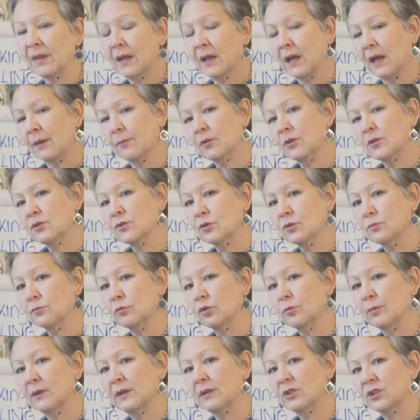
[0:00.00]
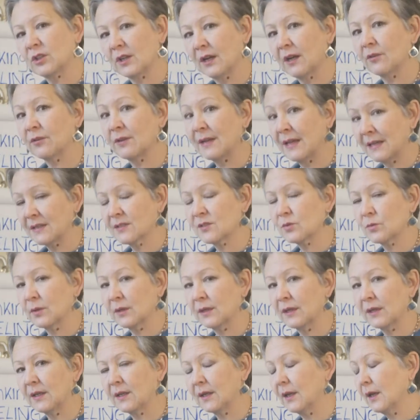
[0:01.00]
I'm going to talk more about child next
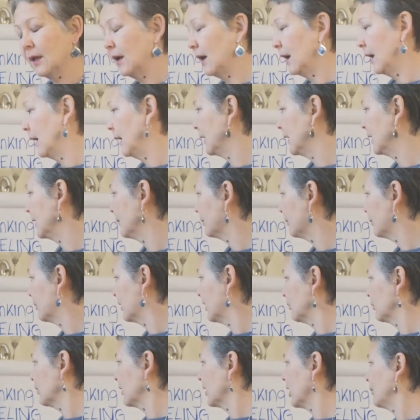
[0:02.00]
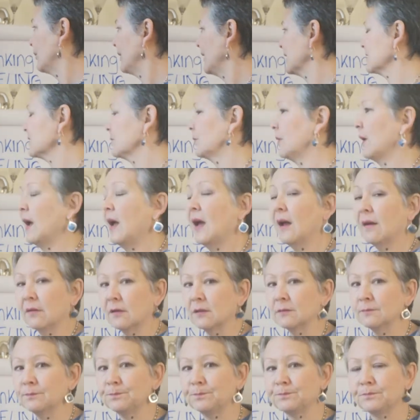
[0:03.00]
week, but if we go back to
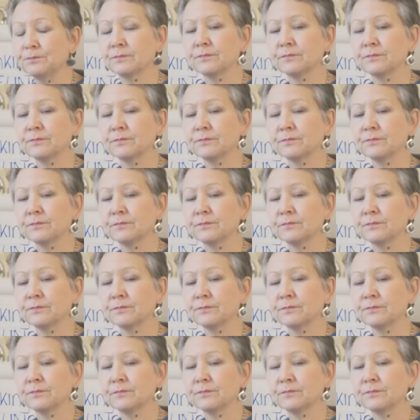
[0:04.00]
parent